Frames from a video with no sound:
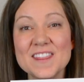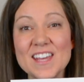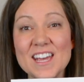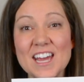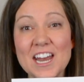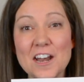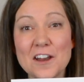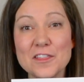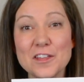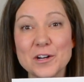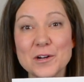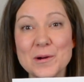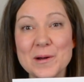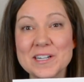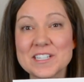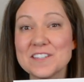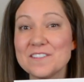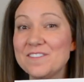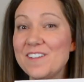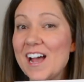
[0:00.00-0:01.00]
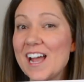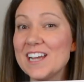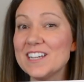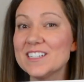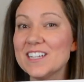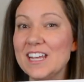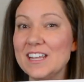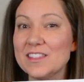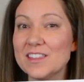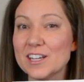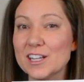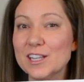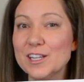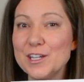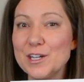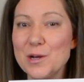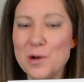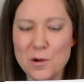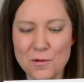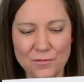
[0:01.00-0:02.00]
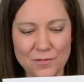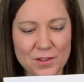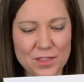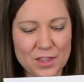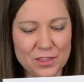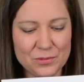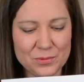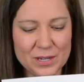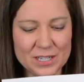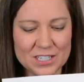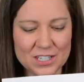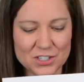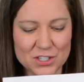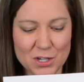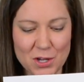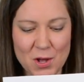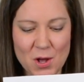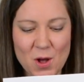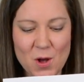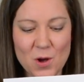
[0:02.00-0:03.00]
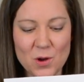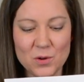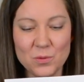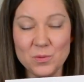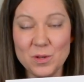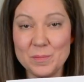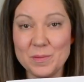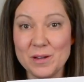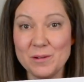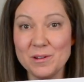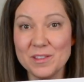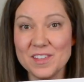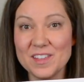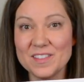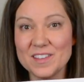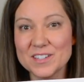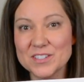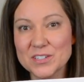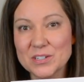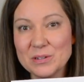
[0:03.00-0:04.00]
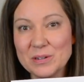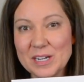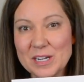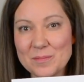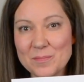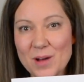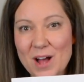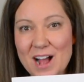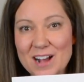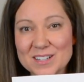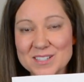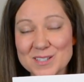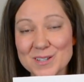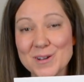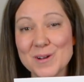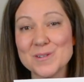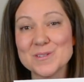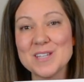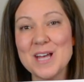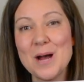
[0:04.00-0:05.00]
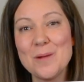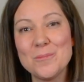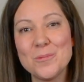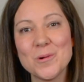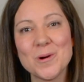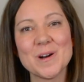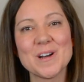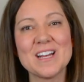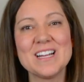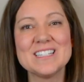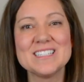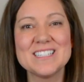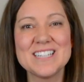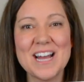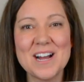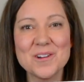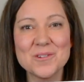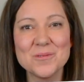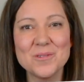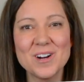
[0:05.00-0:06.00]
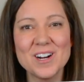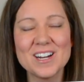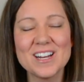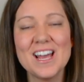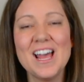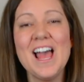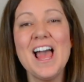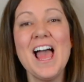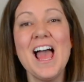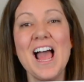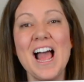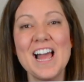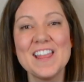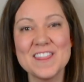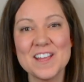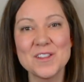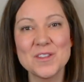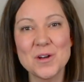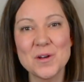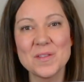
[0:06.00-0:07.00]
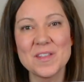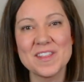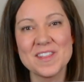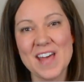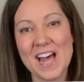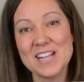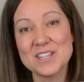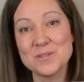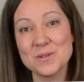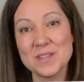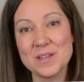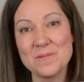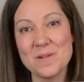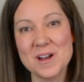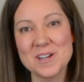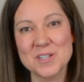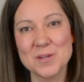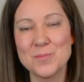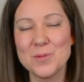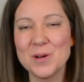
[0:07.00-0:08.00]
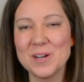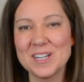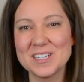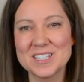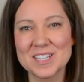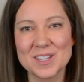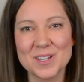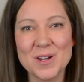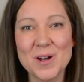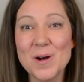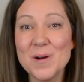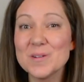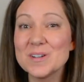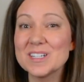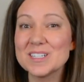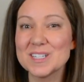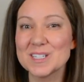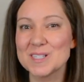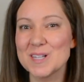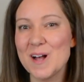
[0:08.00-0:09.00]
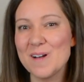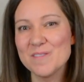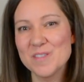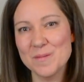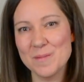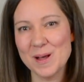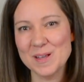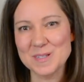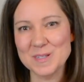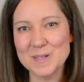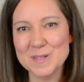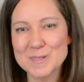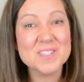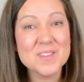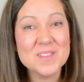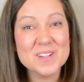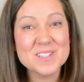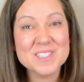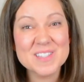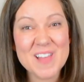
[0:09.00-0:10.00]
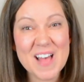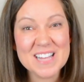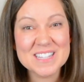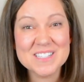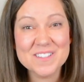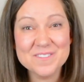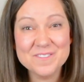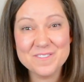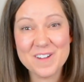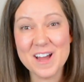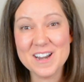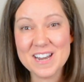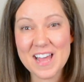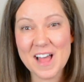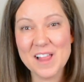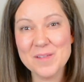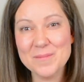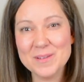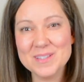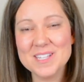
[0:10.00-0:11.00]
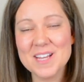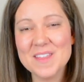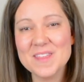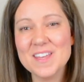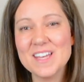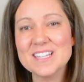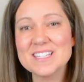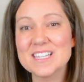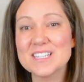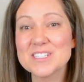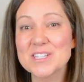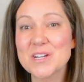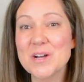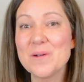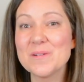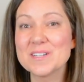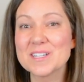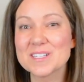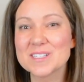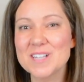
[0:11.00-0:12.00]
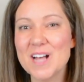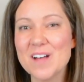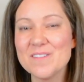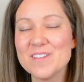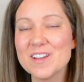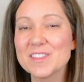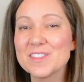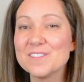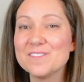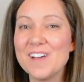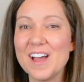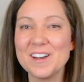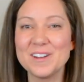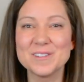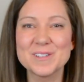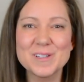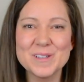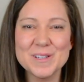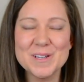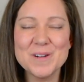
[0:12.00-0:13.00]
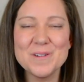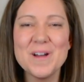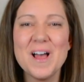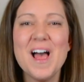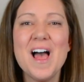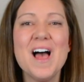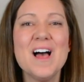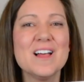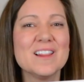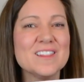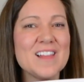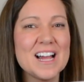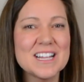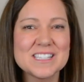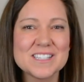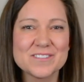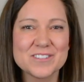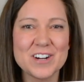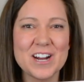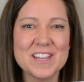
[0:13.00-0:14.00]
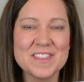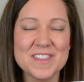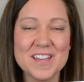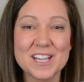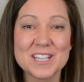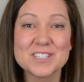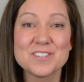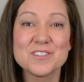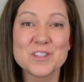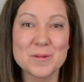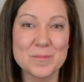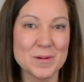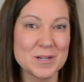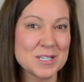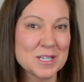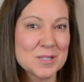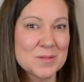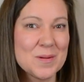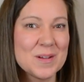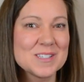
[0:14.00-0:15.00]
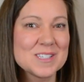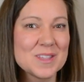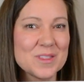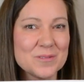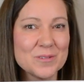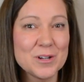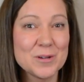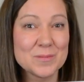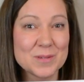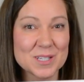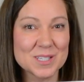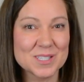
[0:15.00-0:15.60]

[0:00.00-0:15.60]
then they're going to find the clue for the 3-digit code will be within this green box that goes upward and downward, and they'll know that that's what they want to put into the code to solve the puzzle. So there's lots of fun elements on this to go into solving the final clue. Lots of great things for the participants in the room to